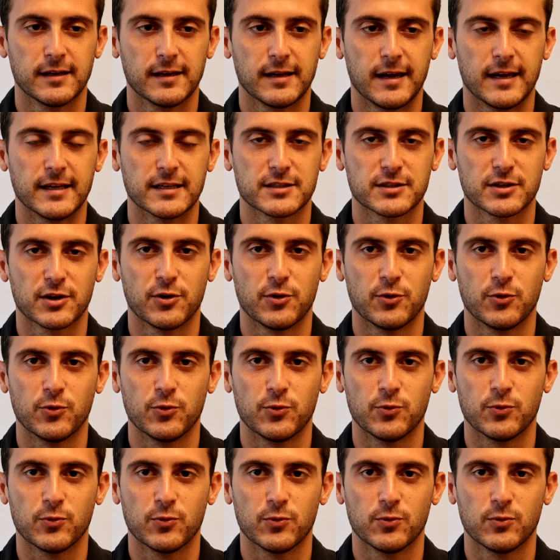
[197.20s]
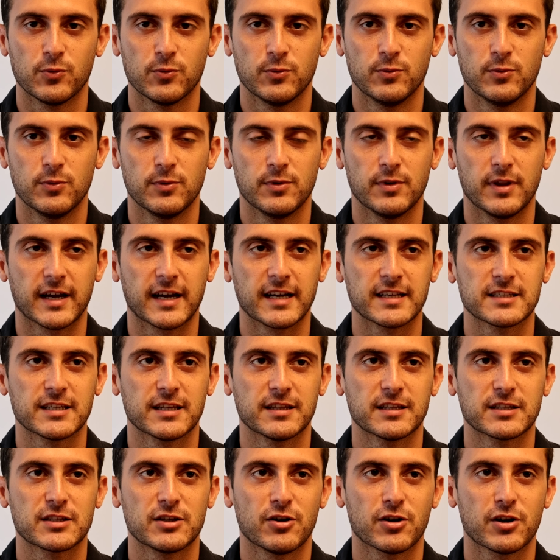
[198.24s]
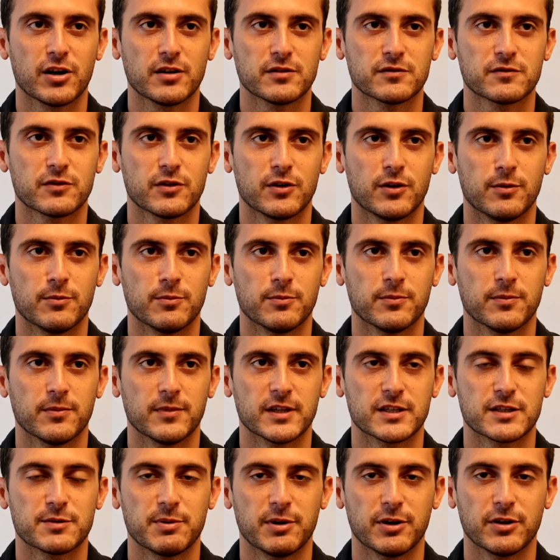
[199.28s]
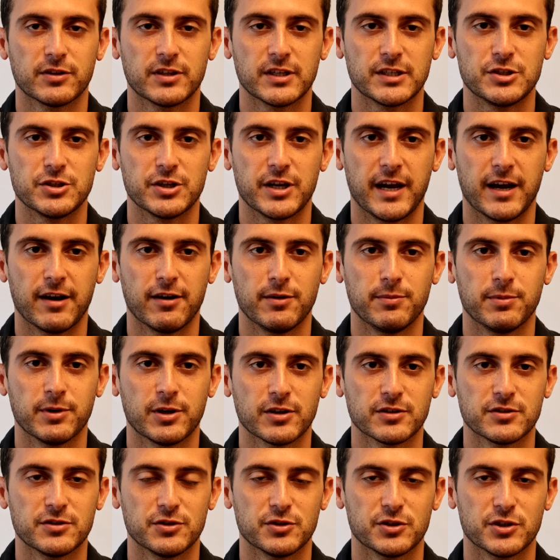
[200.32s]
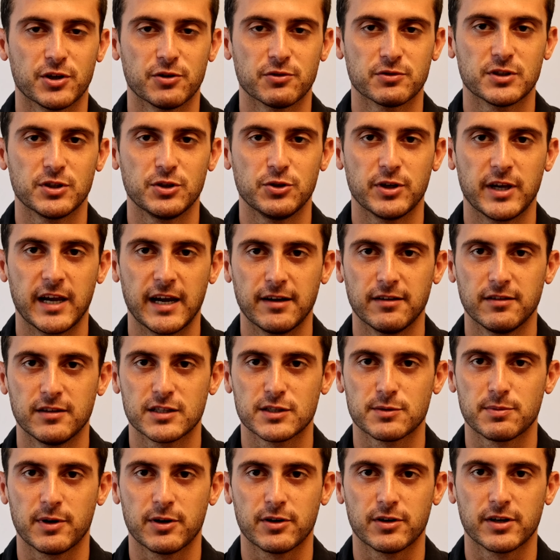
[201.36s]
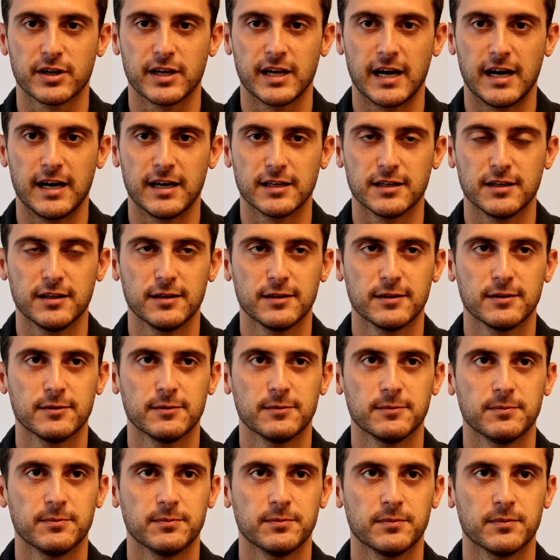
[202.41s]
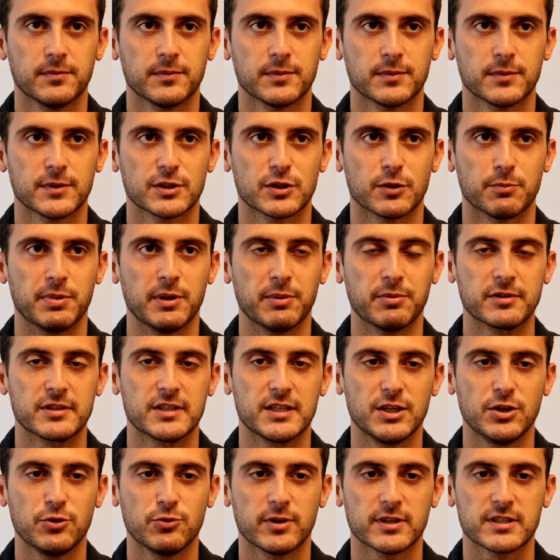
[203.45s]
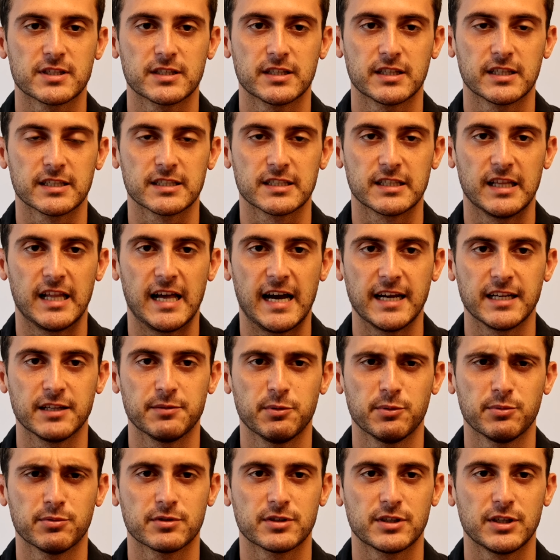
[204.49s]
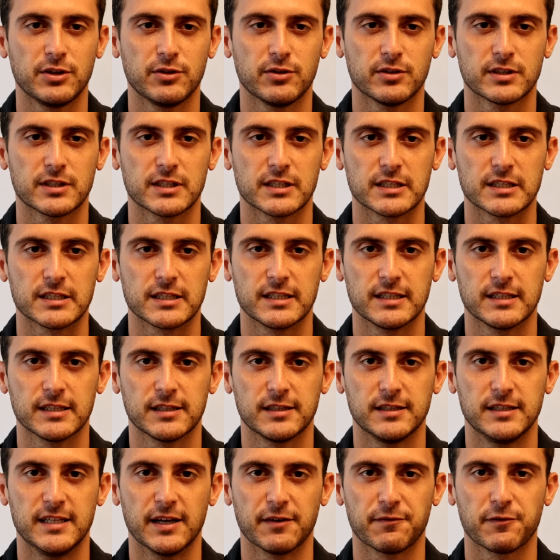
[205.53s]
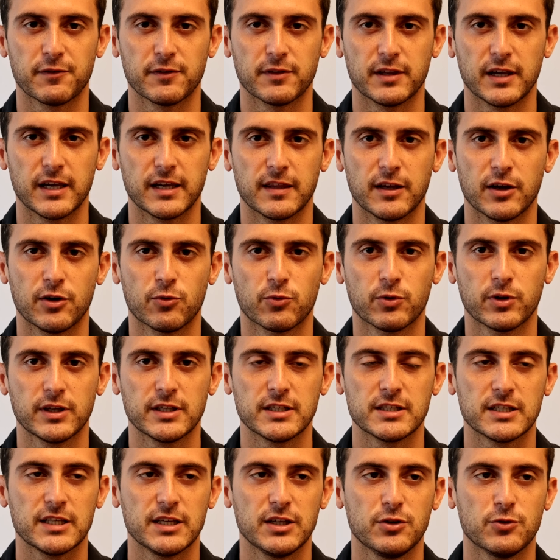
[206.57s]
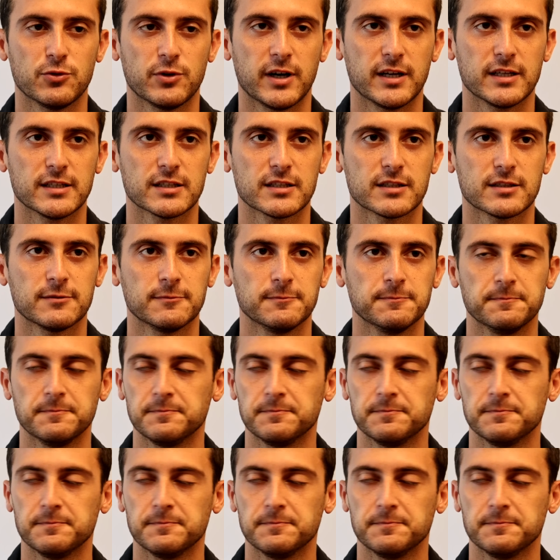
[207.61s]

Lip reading: And so, like I said, this all comes from the Spirit that you carry. Because you're chosen, you carry the Spirit of God. So people see you as this light. People see you as this different thing. They don't really see you as